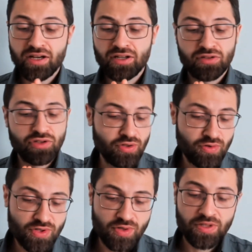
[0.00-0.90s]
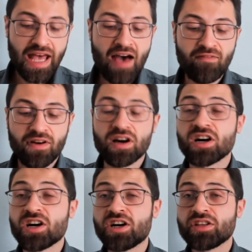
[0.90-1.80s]
News, you would have a
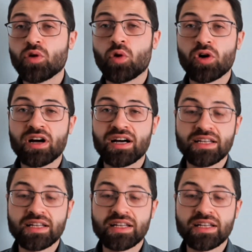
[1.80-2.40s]
herd or an